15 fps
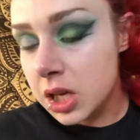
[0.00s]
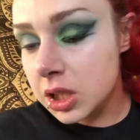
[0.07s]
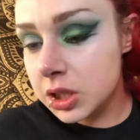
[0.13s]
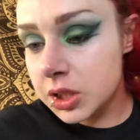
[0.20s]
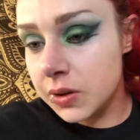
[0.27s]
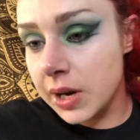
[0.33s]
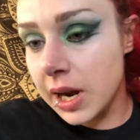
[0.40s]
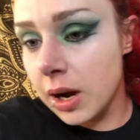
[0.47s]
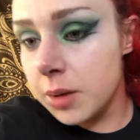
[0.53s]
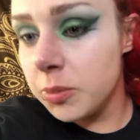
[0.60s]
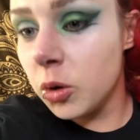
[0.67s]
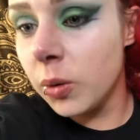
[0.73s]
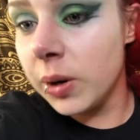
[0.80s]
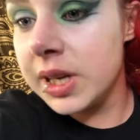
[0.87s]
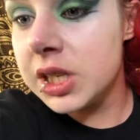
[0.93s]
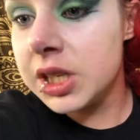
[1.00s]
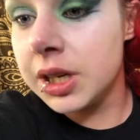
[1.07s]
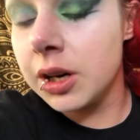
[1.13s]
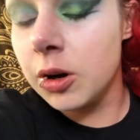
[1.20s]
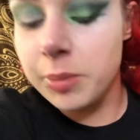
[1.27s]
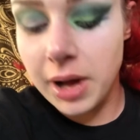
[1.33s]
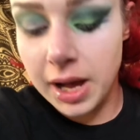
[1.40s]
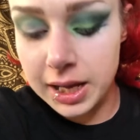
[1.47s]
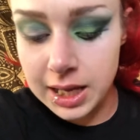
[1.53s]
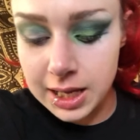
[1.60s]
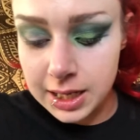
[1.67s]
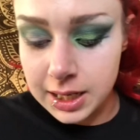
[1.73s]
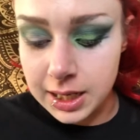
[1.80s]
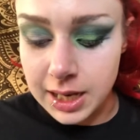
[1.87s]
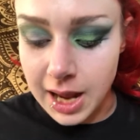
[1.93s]
So now I'm going to go back
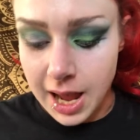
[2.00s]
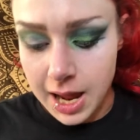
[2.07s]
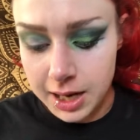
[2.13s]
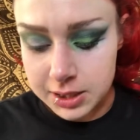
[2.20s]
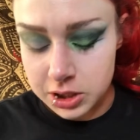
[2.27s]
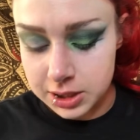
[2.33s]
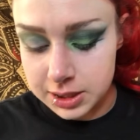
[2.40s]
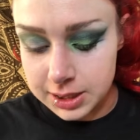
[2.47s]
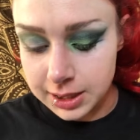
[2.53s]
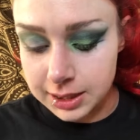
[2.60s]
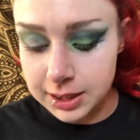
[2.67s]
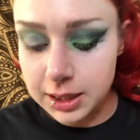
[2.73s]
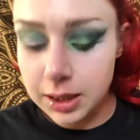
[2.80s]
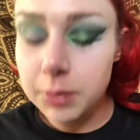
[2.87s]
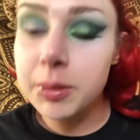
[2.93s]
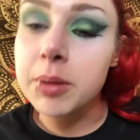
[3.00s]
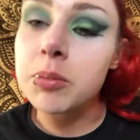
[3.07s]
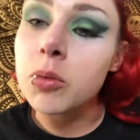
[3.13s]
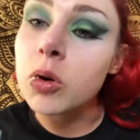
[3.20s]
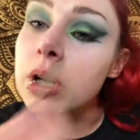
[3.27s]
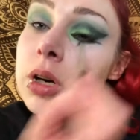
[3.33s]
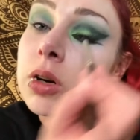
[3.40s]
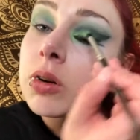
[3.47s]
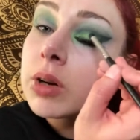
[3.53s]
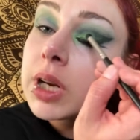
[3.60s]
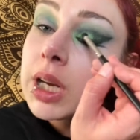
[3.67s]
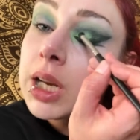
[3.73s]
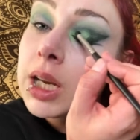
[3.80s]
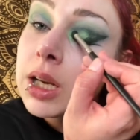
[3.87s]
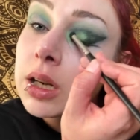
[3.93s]
in and add just a little bit more
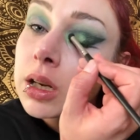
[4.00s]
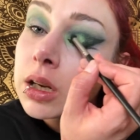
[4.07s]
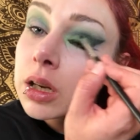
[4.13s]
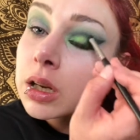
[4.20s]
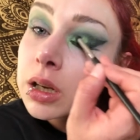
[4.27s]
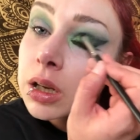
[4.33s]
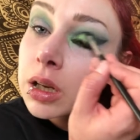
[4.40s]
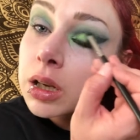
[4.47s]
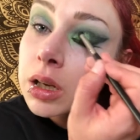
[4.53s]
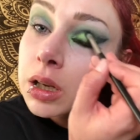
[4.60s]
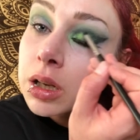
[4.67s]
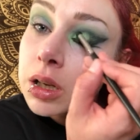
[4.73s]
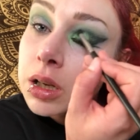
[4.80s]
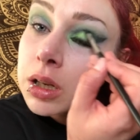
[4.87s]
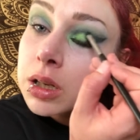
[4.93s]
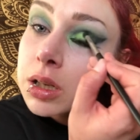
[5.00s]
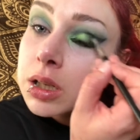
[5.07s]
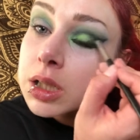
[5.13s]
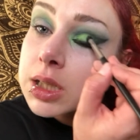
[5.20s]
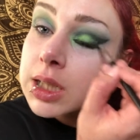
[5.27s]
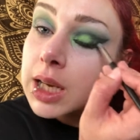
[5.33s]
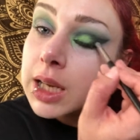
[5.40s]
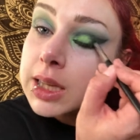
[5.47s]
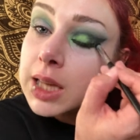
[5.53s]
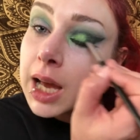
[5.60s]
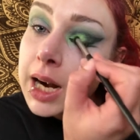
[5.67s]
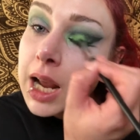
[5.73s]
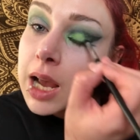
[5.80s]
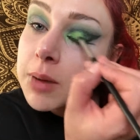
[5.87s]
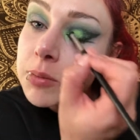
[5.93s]
green to get that
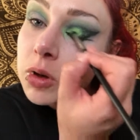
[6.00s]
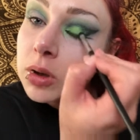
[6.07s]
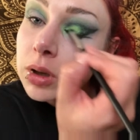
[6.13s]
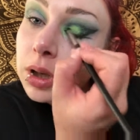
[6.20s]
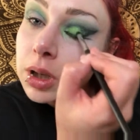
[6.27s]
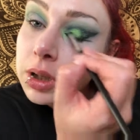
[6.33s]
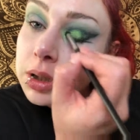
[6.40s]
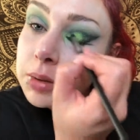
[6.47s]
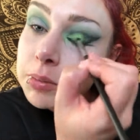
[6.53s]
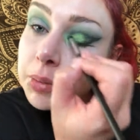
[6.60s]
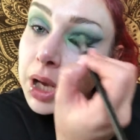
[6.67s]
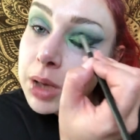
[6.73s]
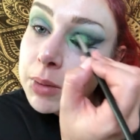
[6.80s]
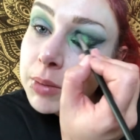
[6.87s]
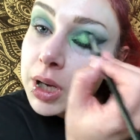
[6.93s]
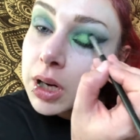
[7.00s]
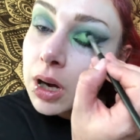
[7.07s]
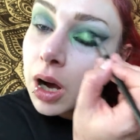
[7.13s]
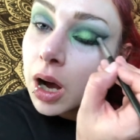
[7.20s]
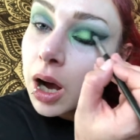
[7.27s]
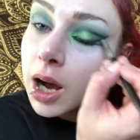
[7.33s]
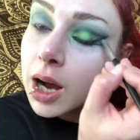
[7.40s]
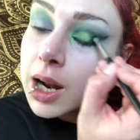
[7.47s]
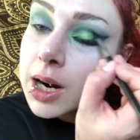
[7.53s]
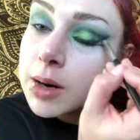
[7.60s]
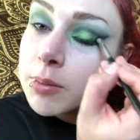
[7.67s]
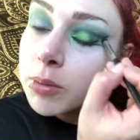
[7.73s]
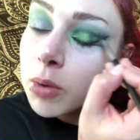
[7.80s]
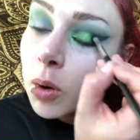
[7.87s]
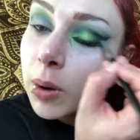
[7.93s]
emerald pigment
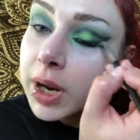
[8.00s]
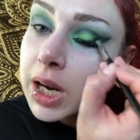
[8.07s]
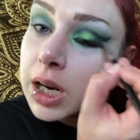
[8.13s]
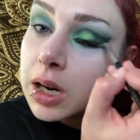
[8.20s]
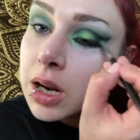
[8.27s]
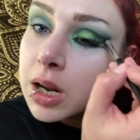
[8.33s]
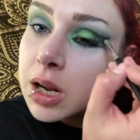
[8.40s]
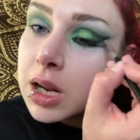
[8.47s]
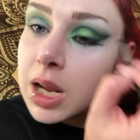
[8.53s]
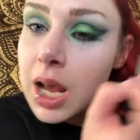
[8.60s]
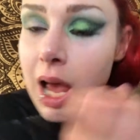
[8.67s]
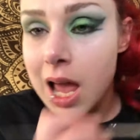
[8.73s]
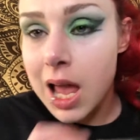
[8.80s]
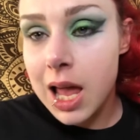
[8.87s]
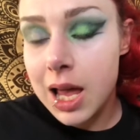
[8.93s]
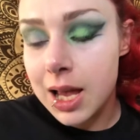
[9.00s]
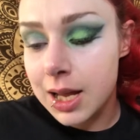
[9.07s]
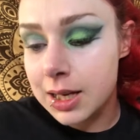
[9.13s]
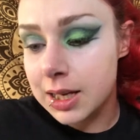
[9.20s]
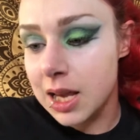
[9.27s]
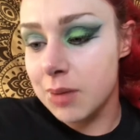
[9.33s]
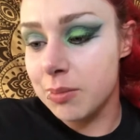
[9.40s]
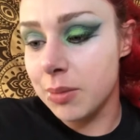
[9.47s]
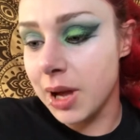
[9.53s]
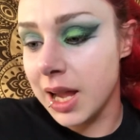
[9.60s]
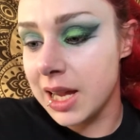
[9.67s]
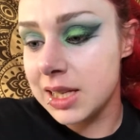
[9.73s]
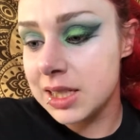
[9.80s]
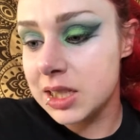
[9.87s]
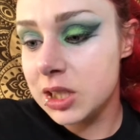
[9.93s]
on point, and get
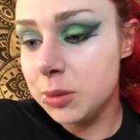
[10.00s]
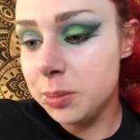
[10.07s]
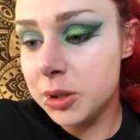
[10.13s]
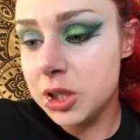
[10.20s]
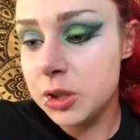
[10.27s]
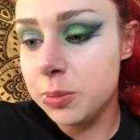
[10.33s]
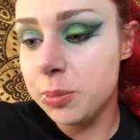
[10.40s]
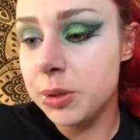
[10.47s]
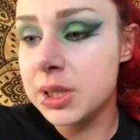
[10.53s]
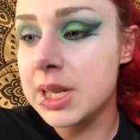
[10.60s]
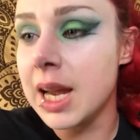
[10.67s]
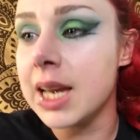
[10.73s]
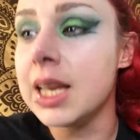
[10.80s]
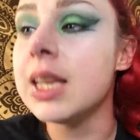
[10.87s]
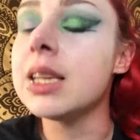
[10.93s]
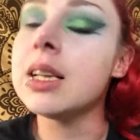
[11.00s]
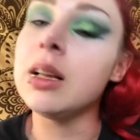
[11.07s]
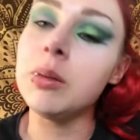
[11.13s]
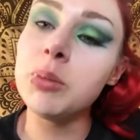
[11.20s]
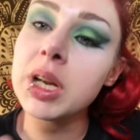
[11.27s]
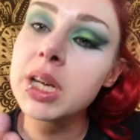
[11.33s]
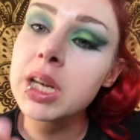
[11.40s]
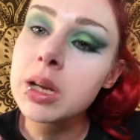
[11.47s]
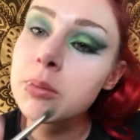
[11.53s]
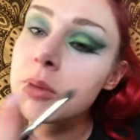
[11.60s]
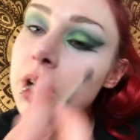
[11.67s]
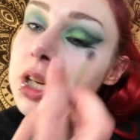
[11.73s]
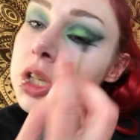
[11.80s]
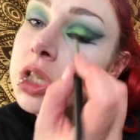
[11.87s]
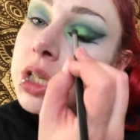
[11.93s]
my super, super tiny little blending
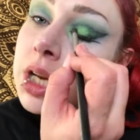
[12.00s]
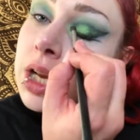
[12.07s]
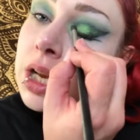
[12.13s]
brush